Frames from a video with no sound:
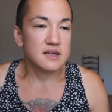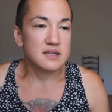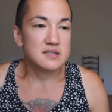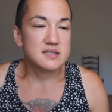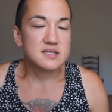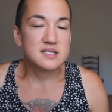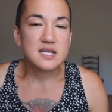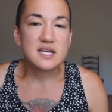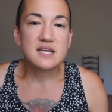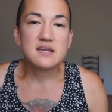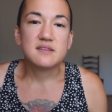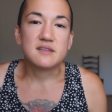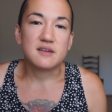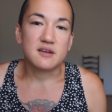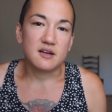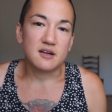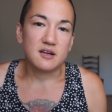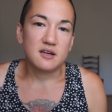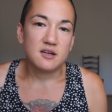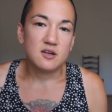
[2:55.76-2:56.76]
and stay
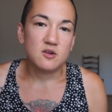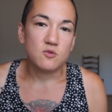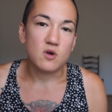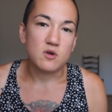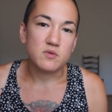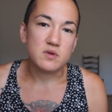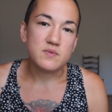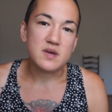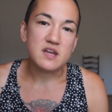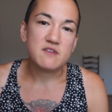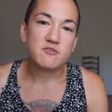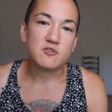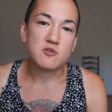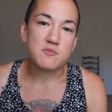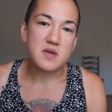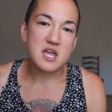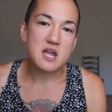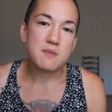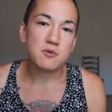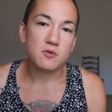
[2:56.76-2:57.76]
there while we wait for the
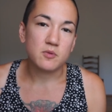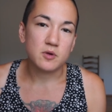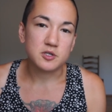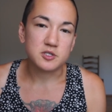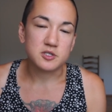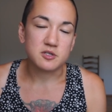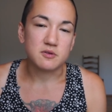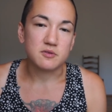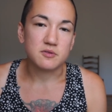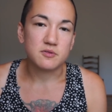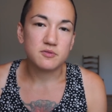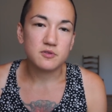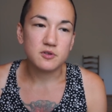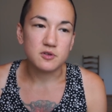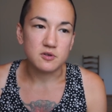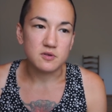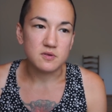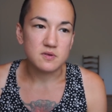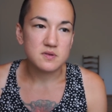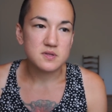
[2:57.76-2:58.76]
paperwork to go
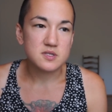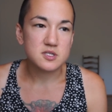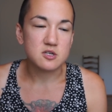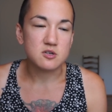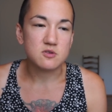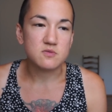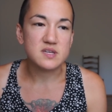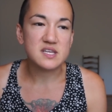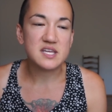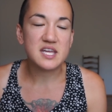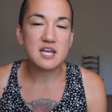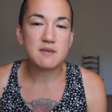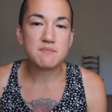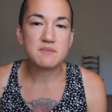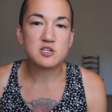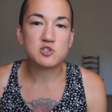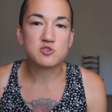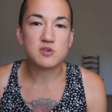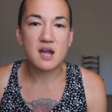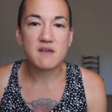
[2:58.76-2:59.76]
through. So we can't
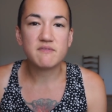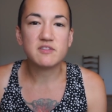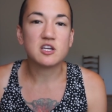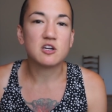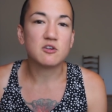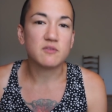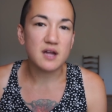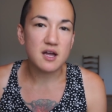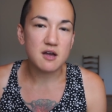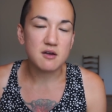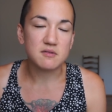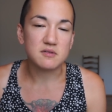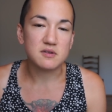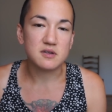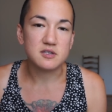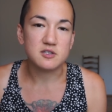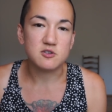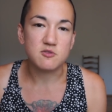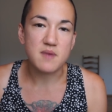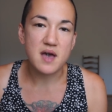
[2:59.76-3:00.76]
be traveling around
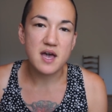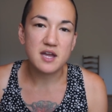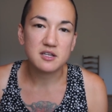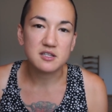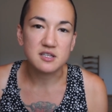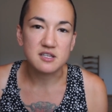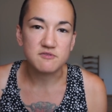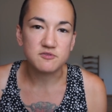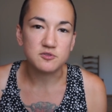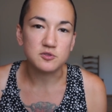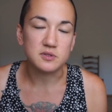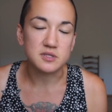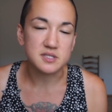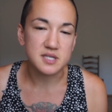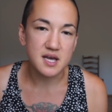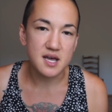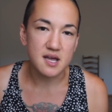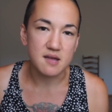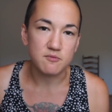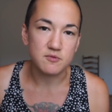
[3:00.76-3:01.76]
nomadically full
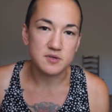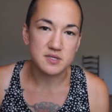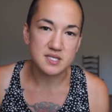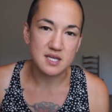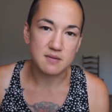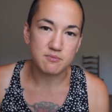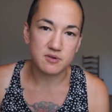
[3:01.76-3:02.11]
time once that